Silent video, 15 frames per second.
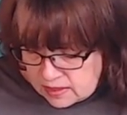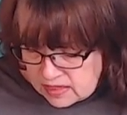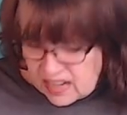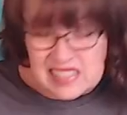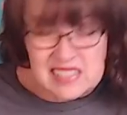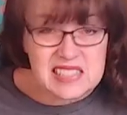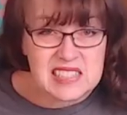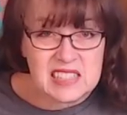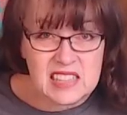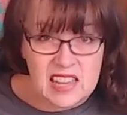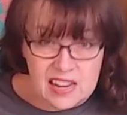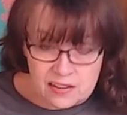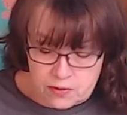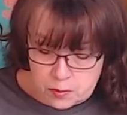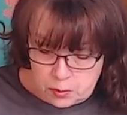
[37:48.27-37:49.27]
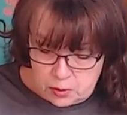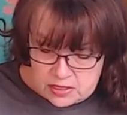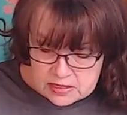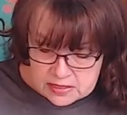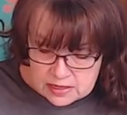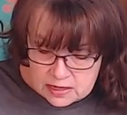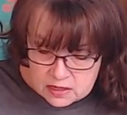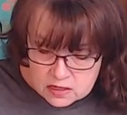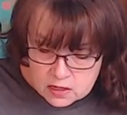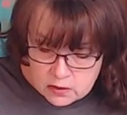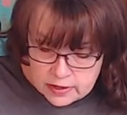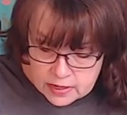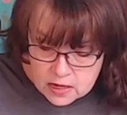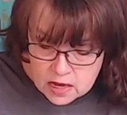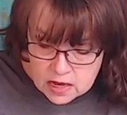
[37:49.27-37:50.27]
I still have a pre-sale
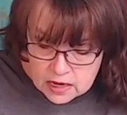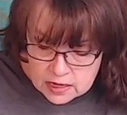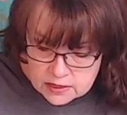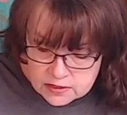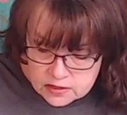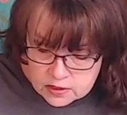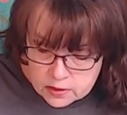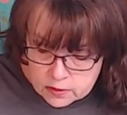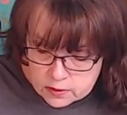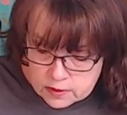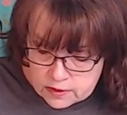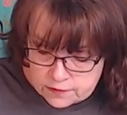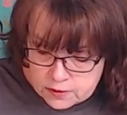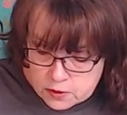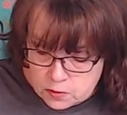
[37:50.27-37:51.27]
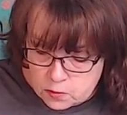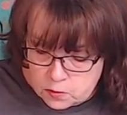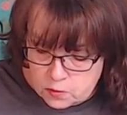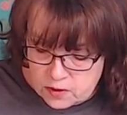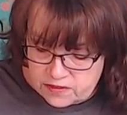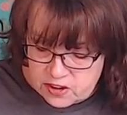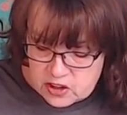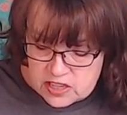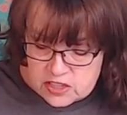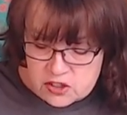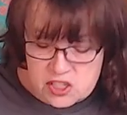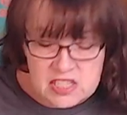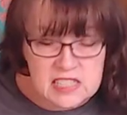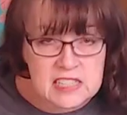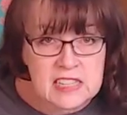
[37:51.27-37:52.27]
going on, so if you if you're
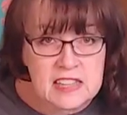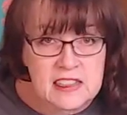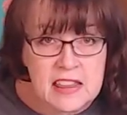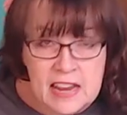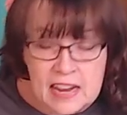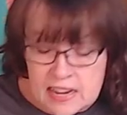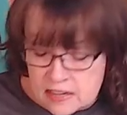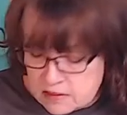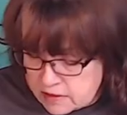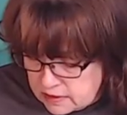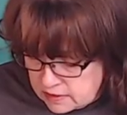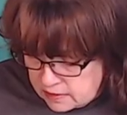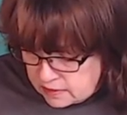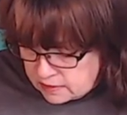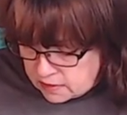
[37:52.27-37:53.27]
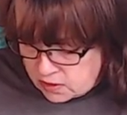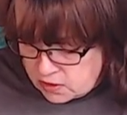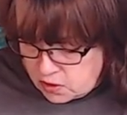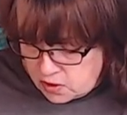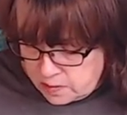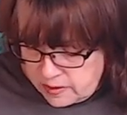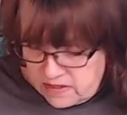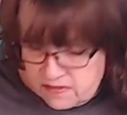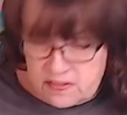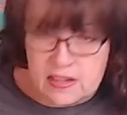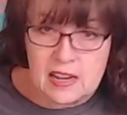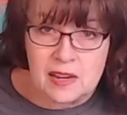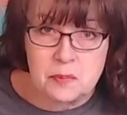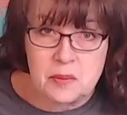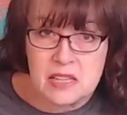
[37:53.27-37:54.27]
interested in that, go to my
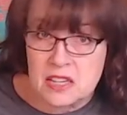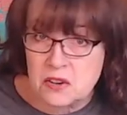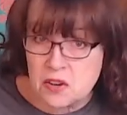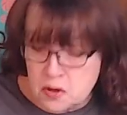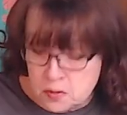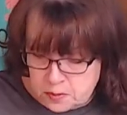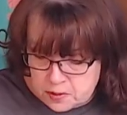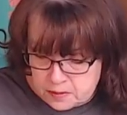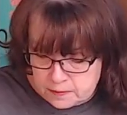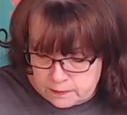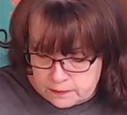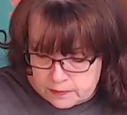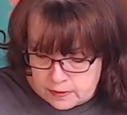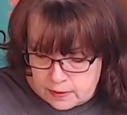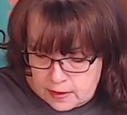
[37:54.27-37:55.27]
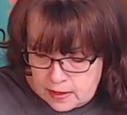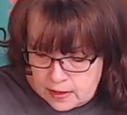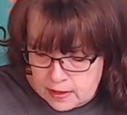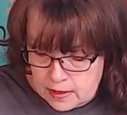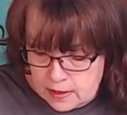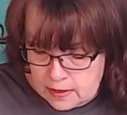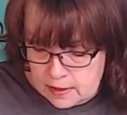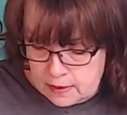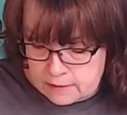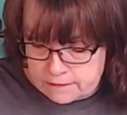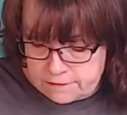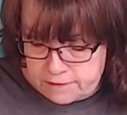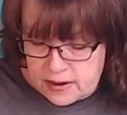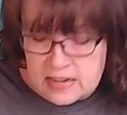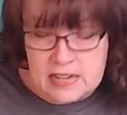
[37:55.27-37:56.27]
VIP group and
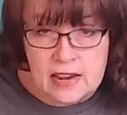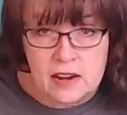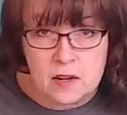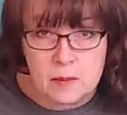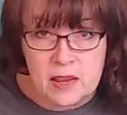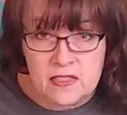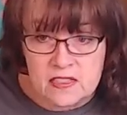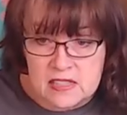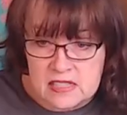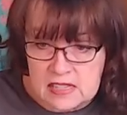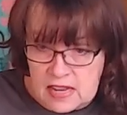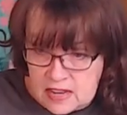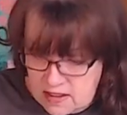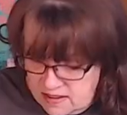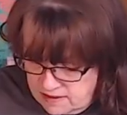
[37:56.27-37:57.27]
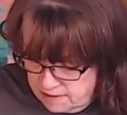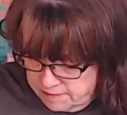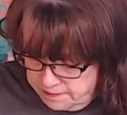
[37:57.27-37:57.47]
find out about the sale.